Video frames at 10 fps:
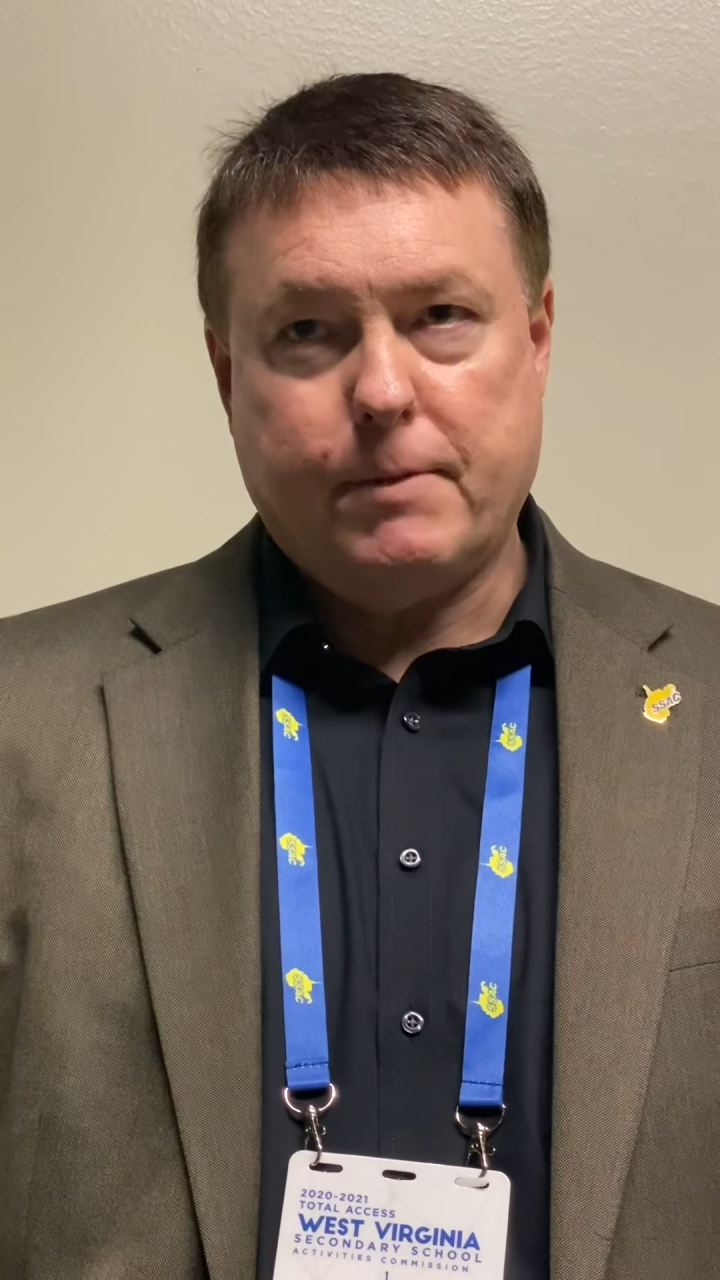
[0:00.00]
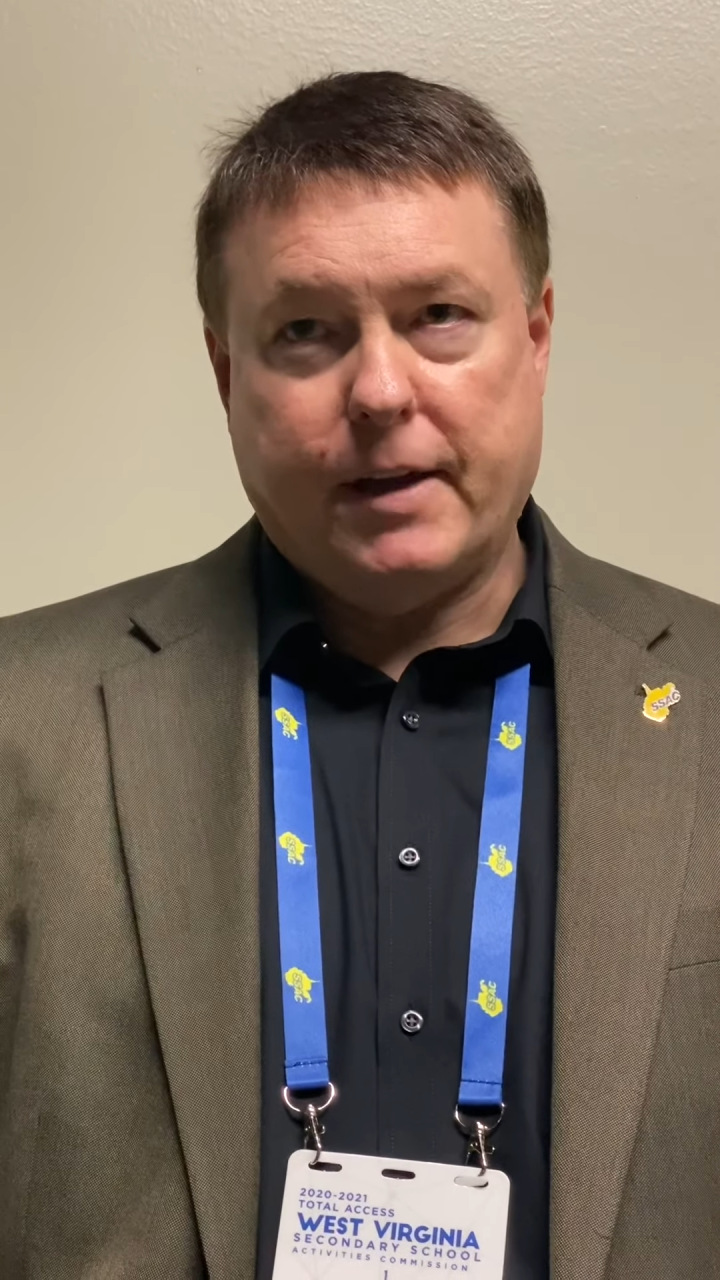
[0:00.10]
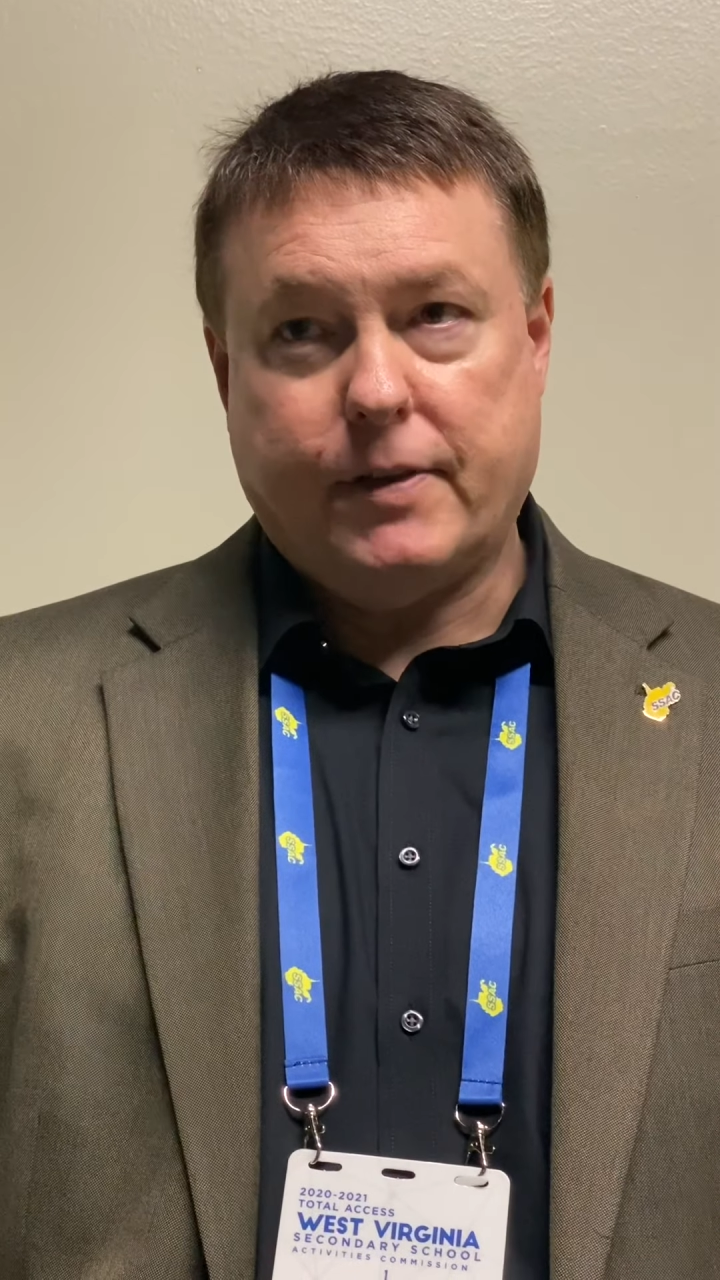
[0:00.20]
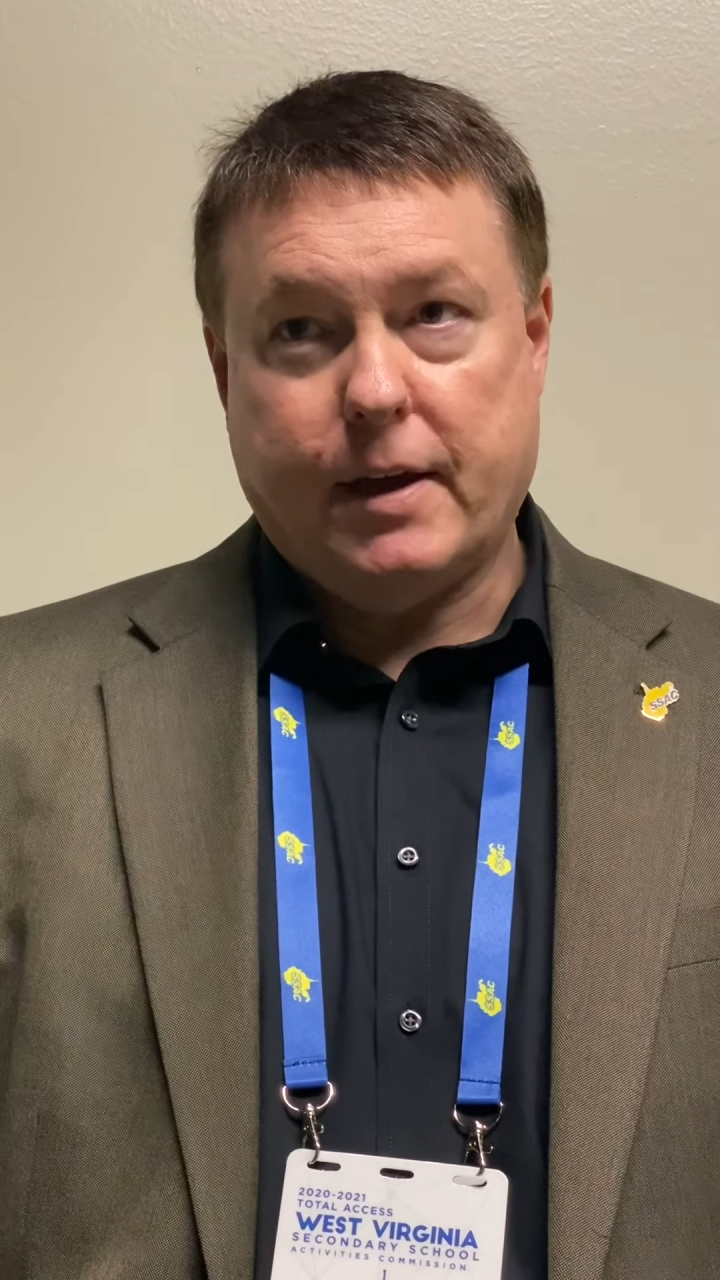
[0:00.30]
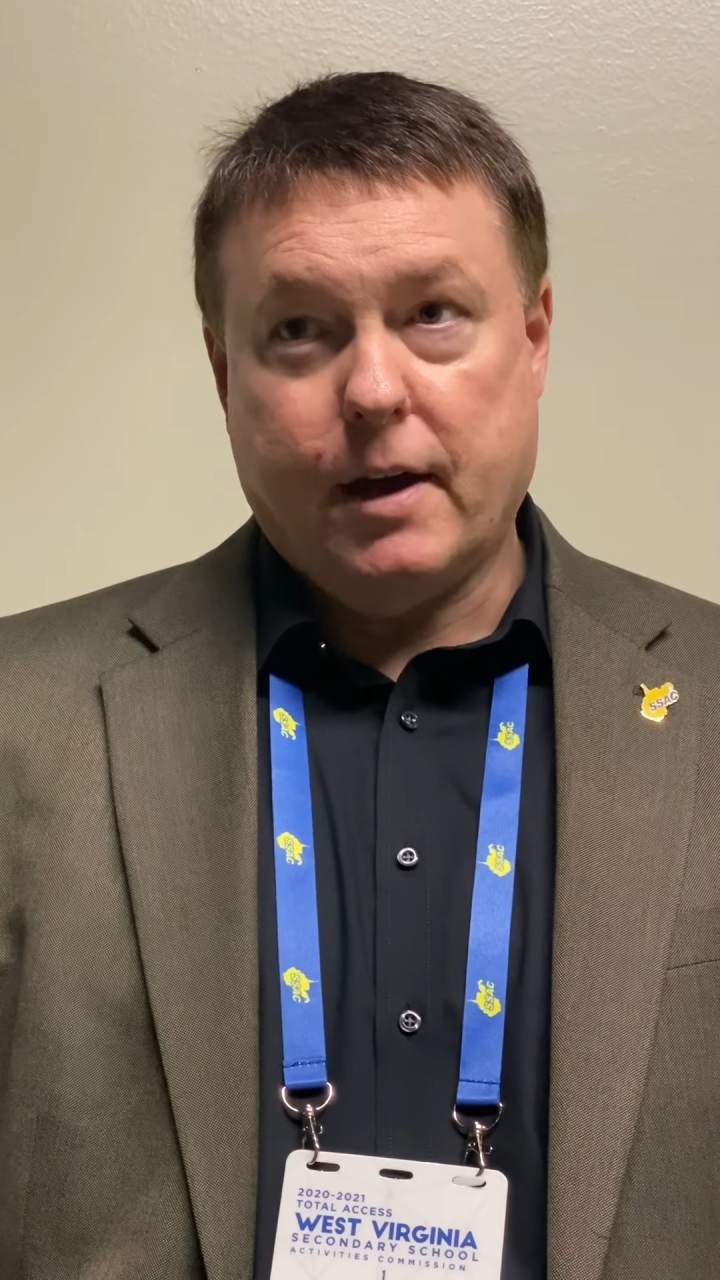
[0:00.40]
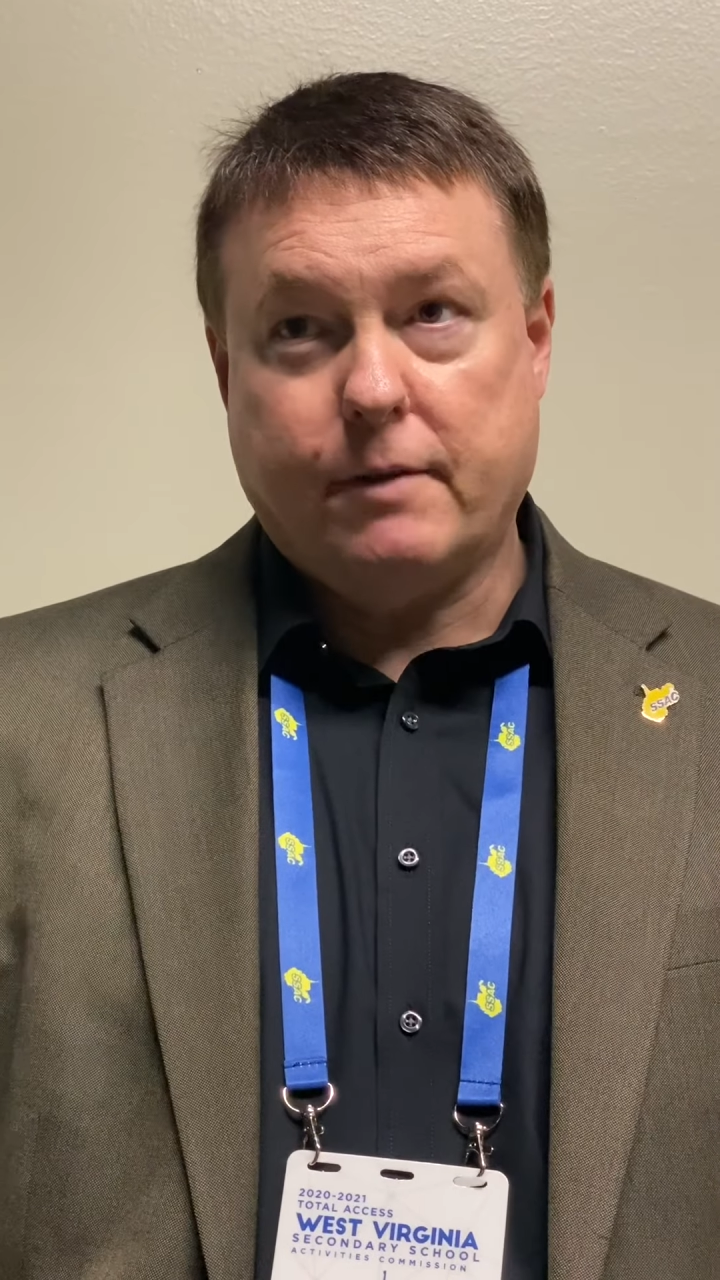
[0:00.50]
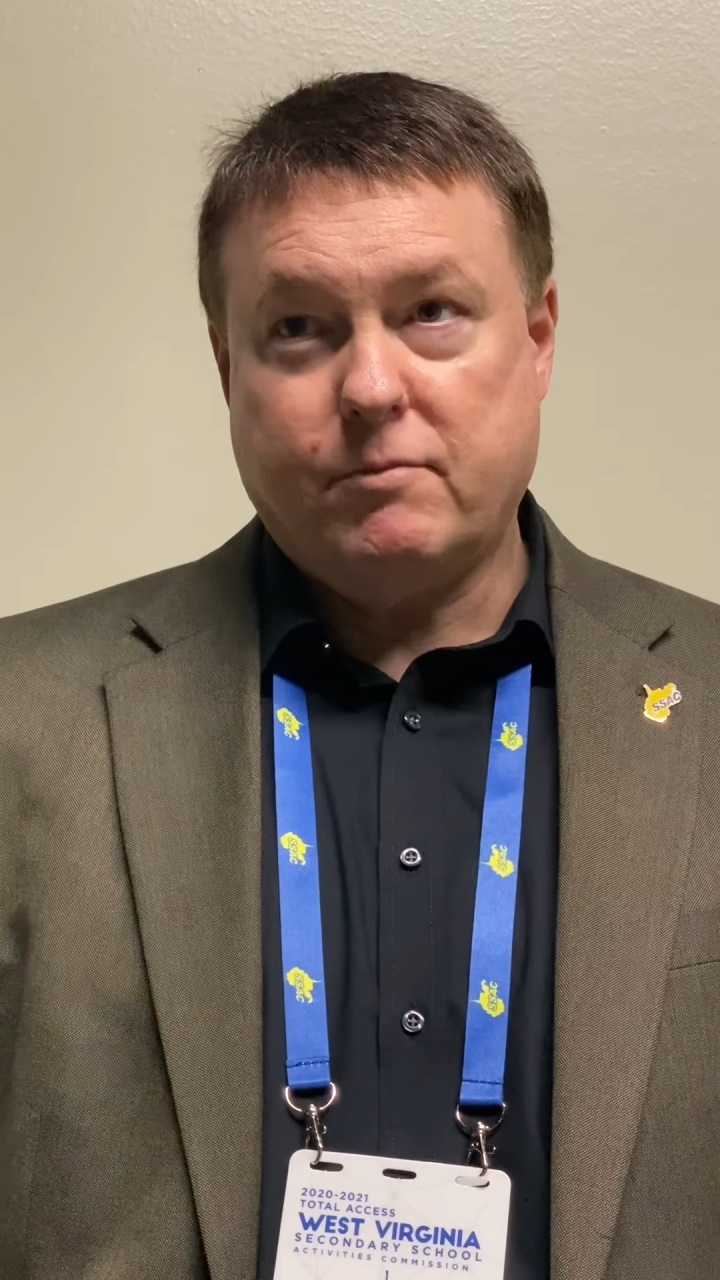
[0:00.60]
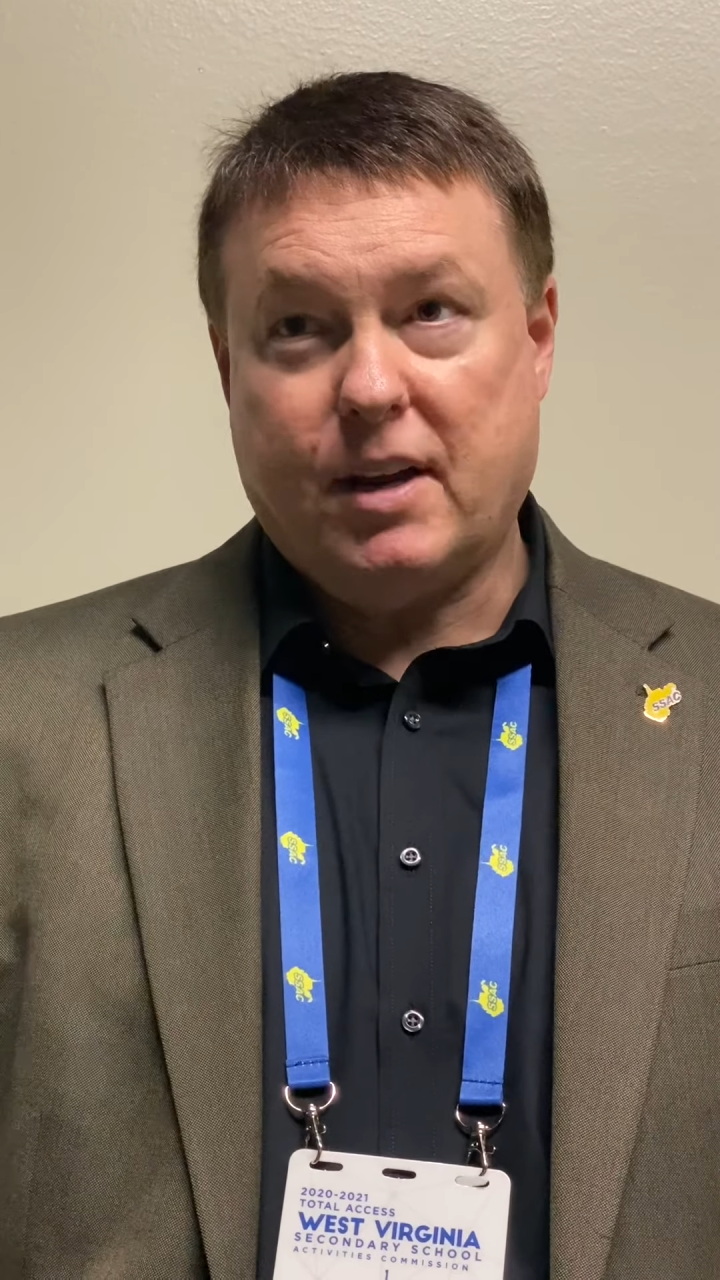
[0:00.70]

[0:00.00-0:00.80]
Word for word: like they got